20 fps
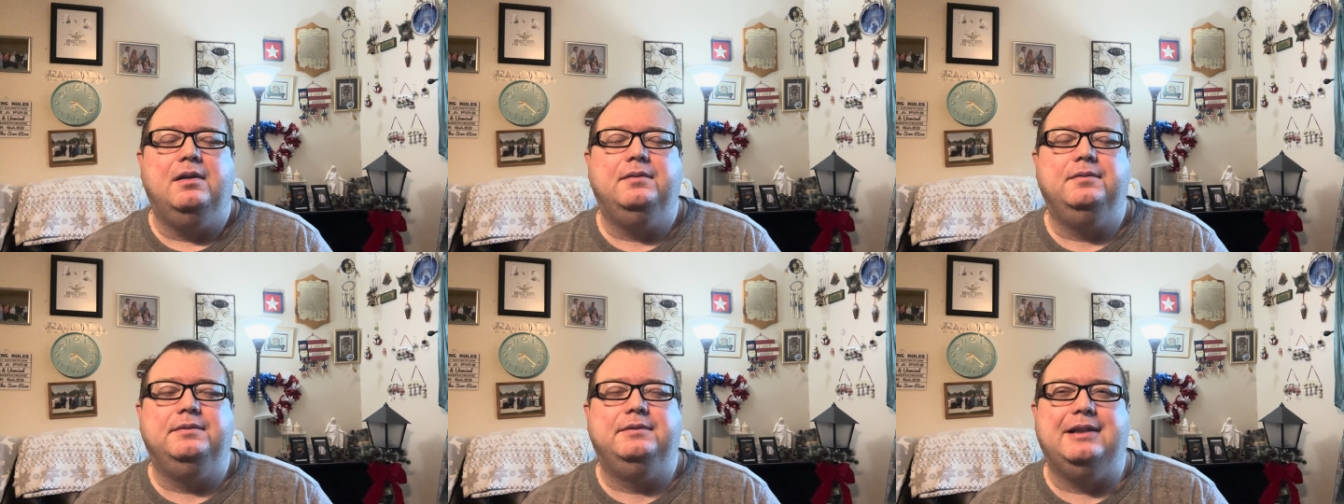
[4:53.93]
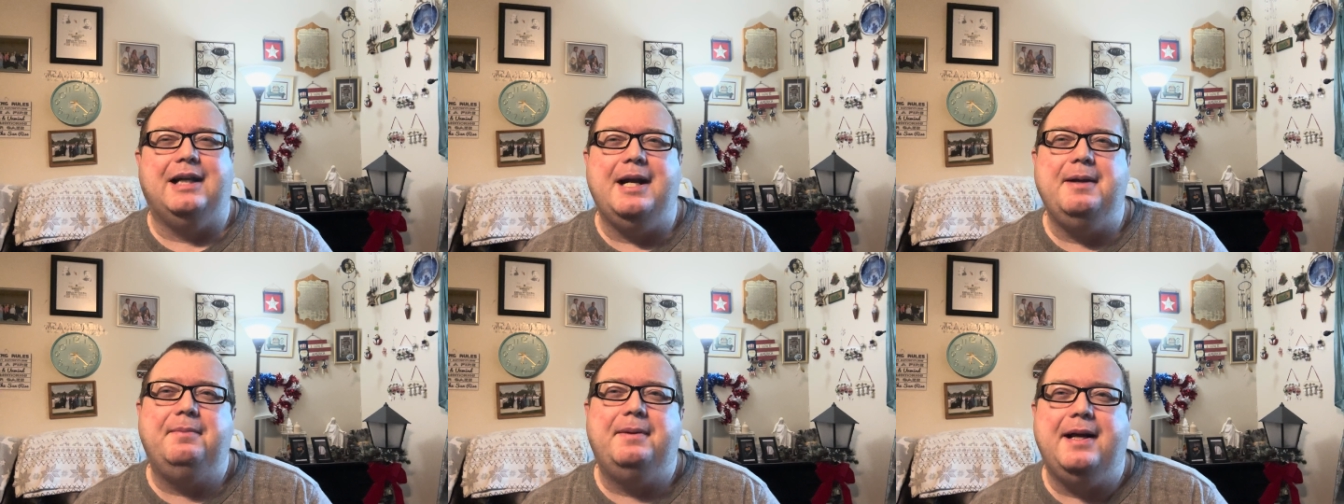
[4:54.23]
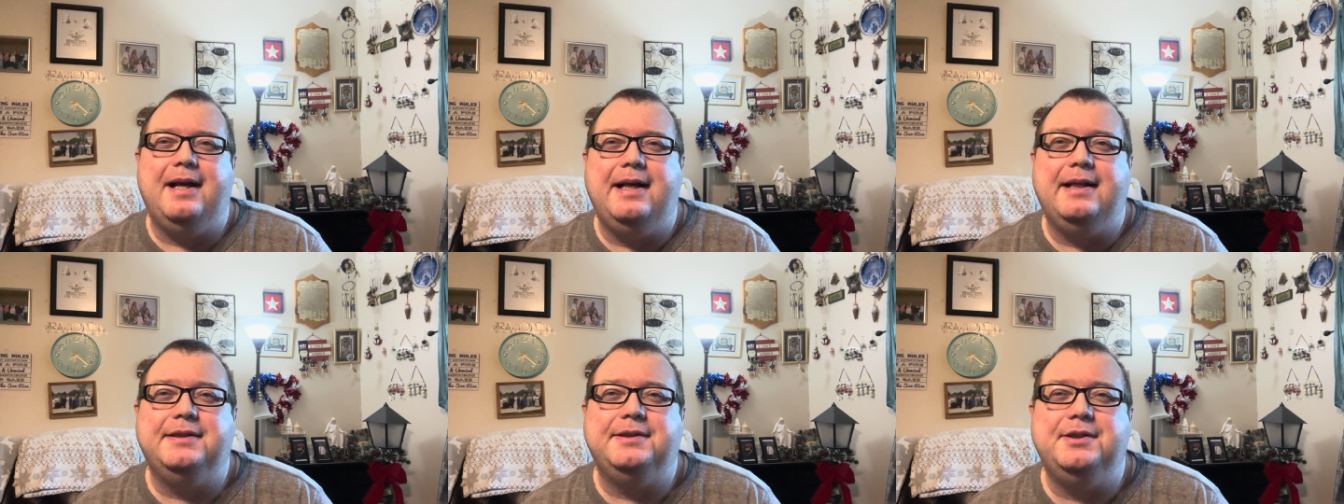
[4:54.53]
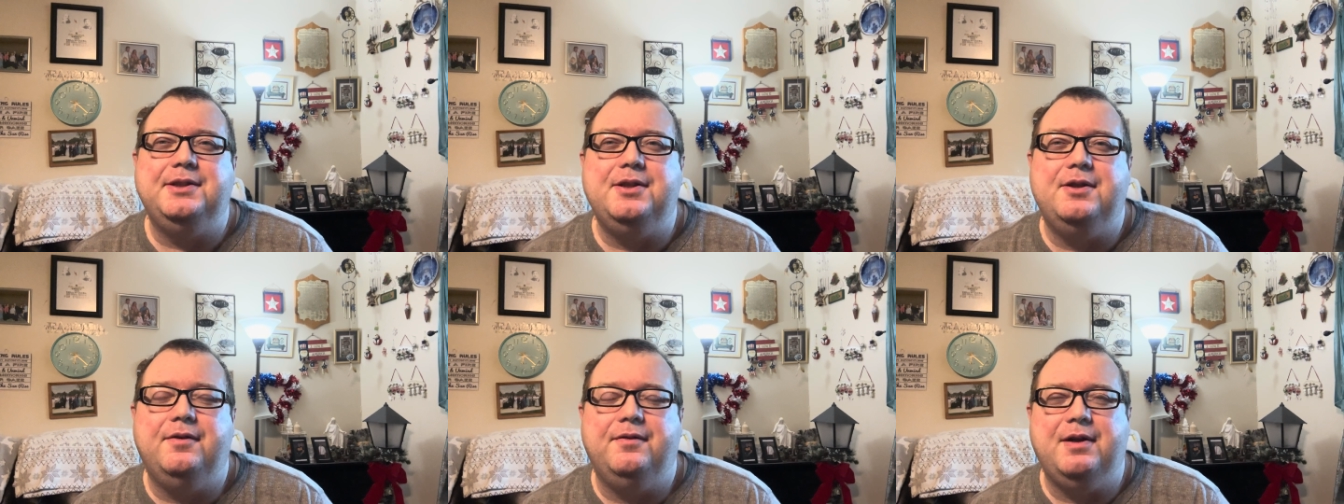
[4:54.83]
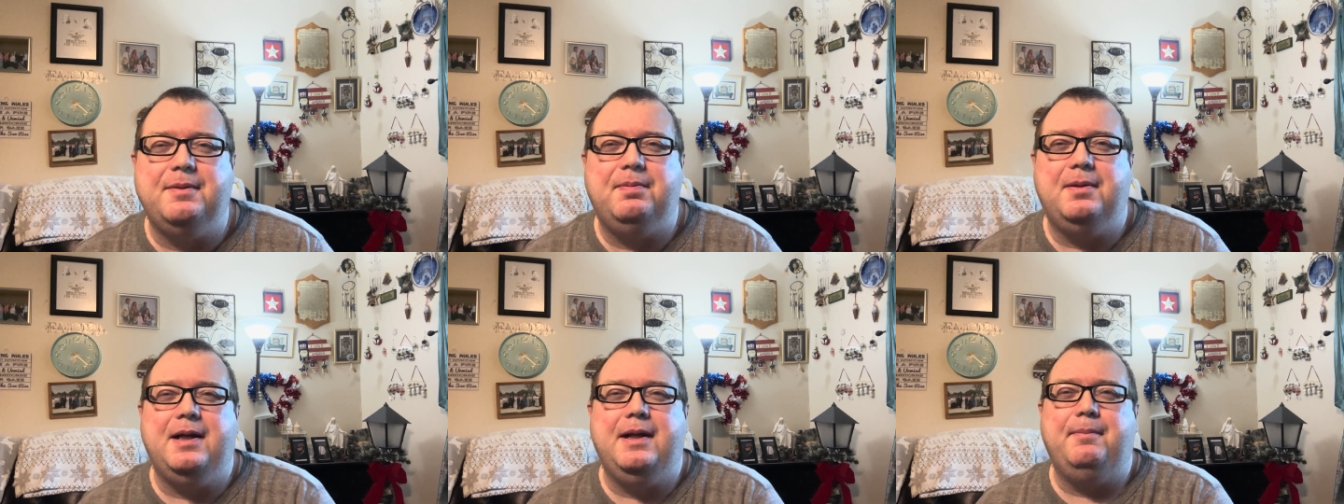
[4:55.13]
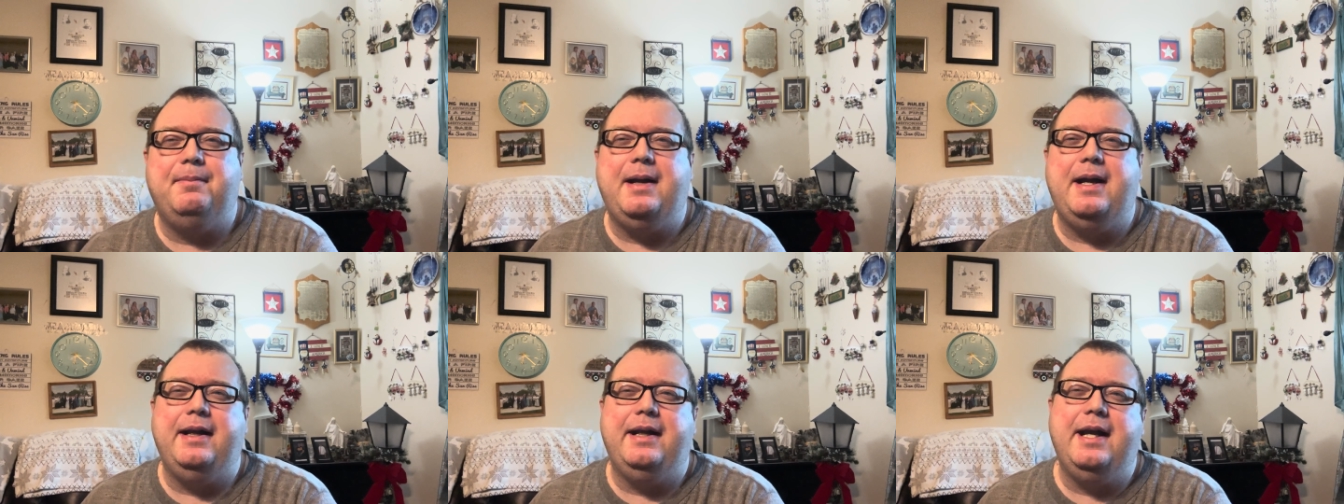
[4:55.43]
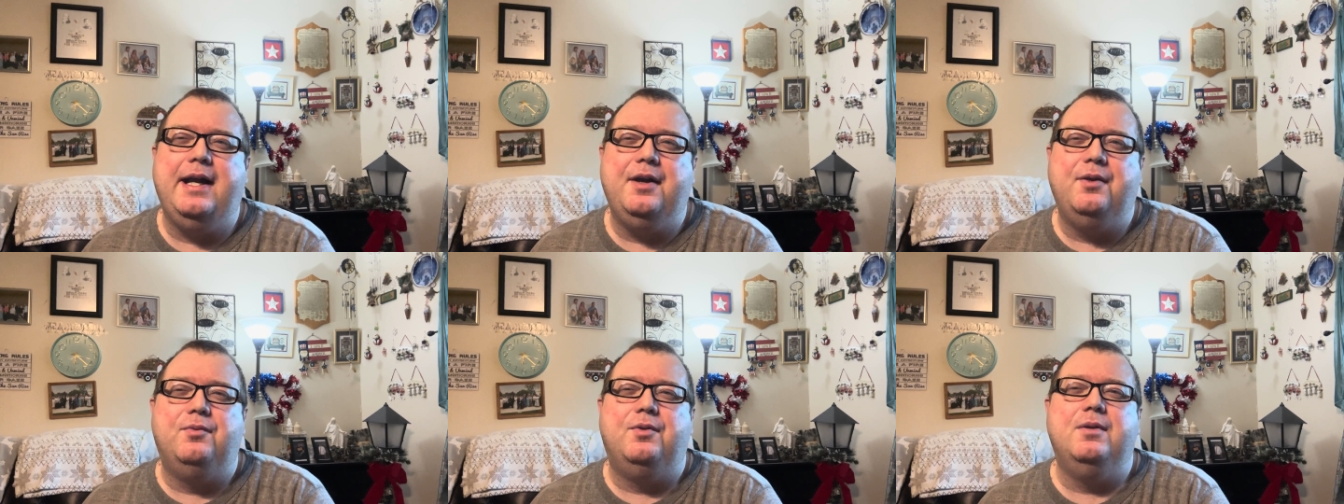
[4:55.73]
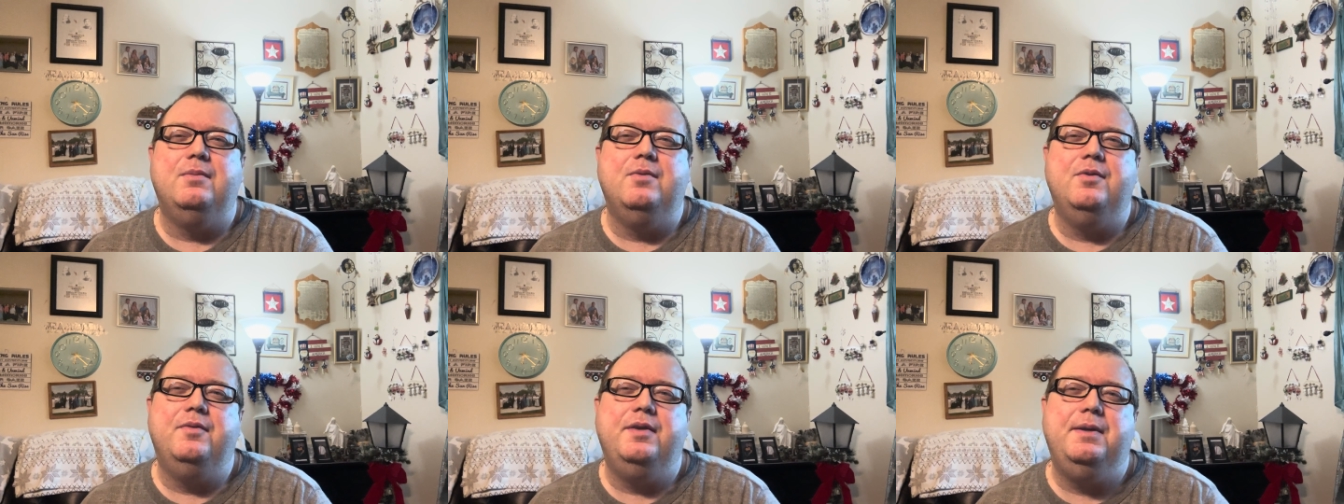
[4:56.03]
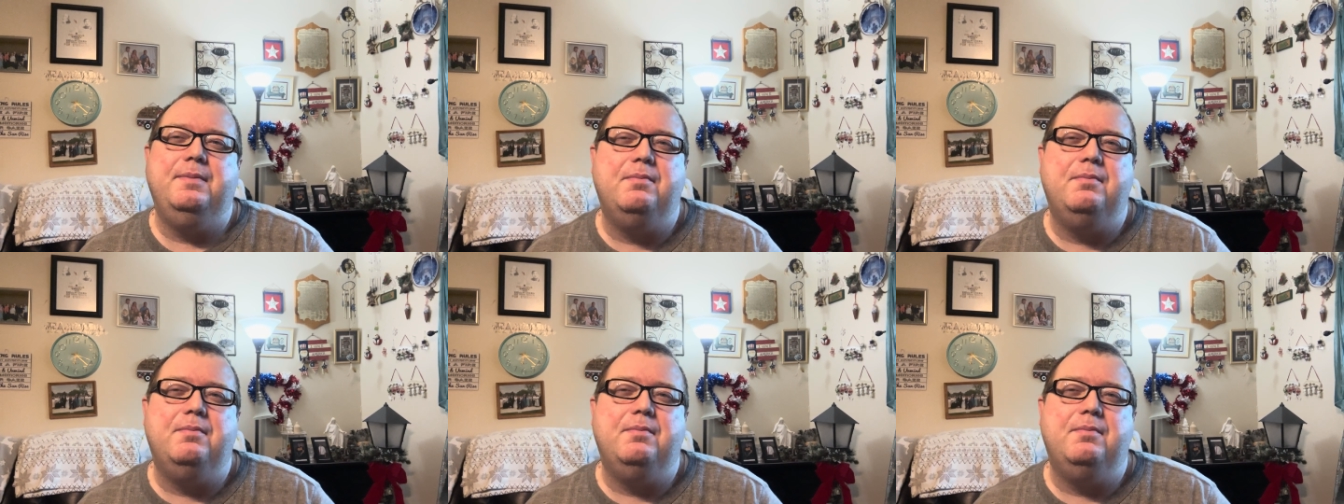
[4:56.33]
typecast. If they play a bad guy in one movie,